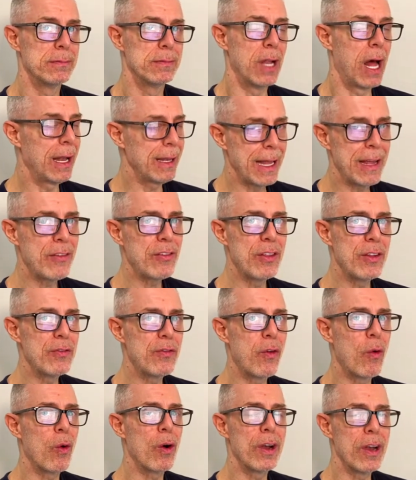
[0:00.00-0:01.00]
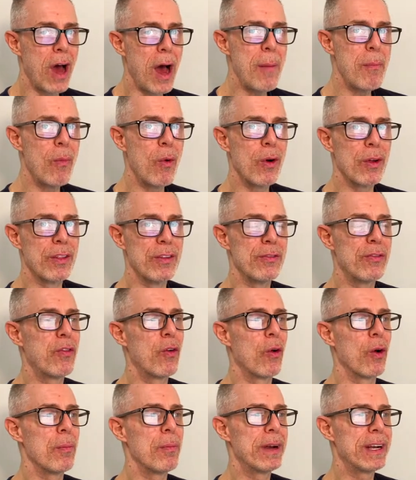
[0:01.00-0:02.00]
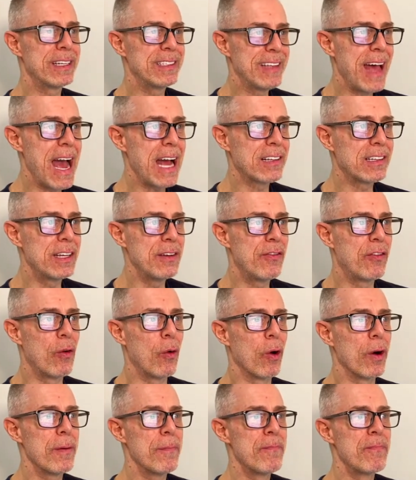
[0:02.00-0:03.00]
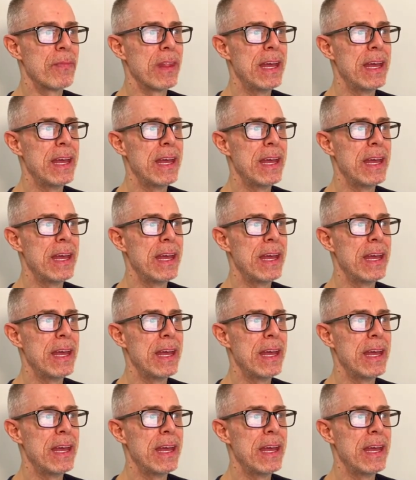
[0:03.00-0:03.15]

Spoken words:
not less than 4, not more than 4, but exactly 4,